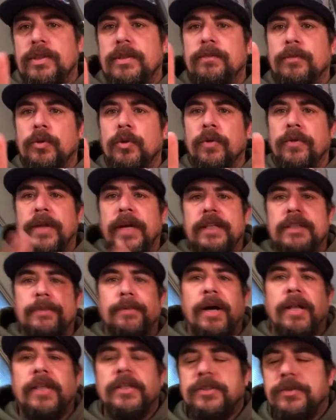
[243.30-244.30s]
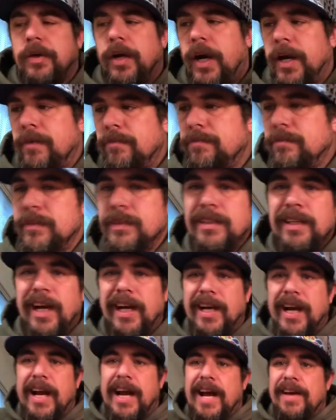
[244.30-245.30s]
some cool things about this rod.
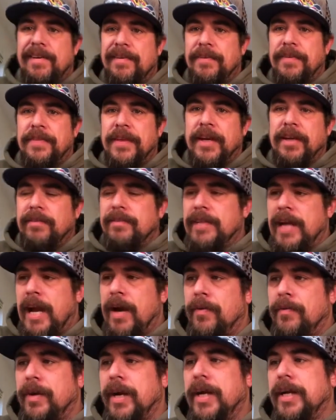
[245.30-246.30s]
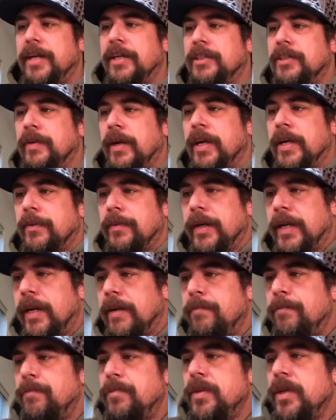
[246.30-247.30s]
I kind of have everything down right here so I can read
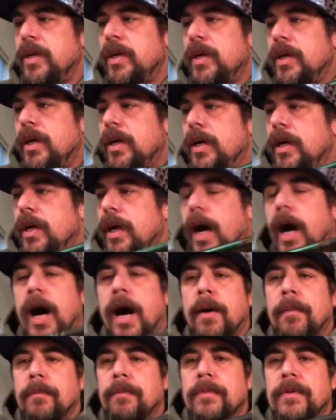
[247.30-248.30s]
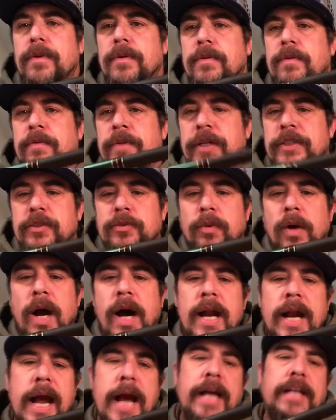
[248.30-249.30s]
it. Um, this
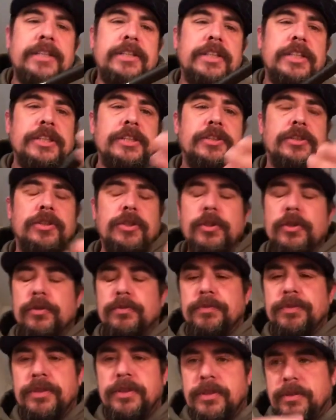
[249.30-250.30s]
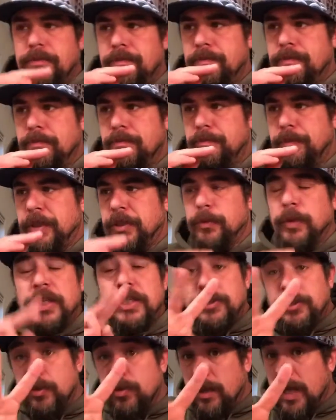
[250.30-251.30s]
rod actually zooms
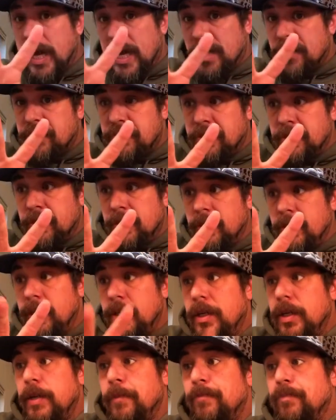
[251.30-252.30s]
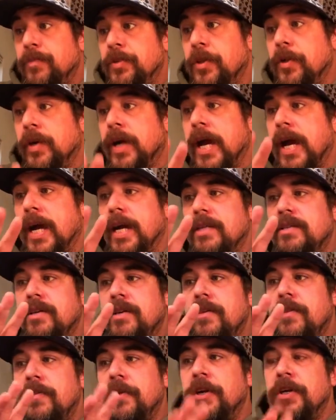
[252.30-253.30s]
between two lengths. You get
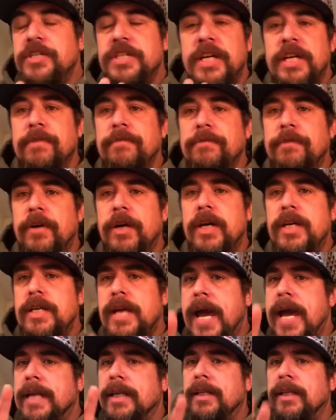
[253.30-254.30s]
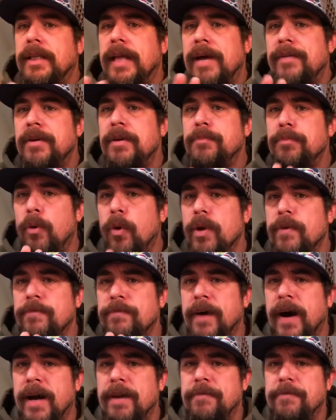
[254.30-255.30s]
13 foot and
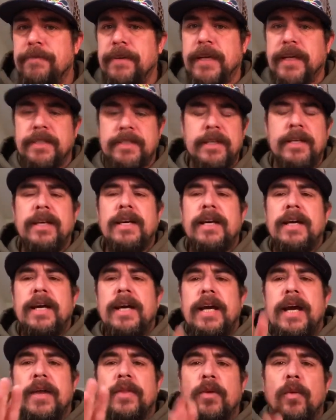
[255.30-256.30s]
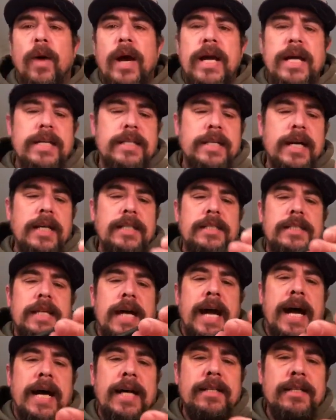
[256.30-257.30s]
11.5 feet. And the way it does
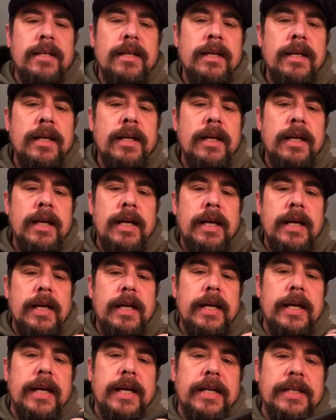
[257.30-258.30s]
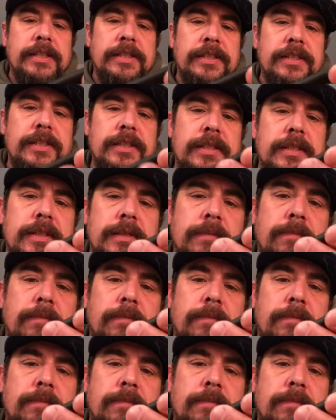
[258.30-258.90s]
that is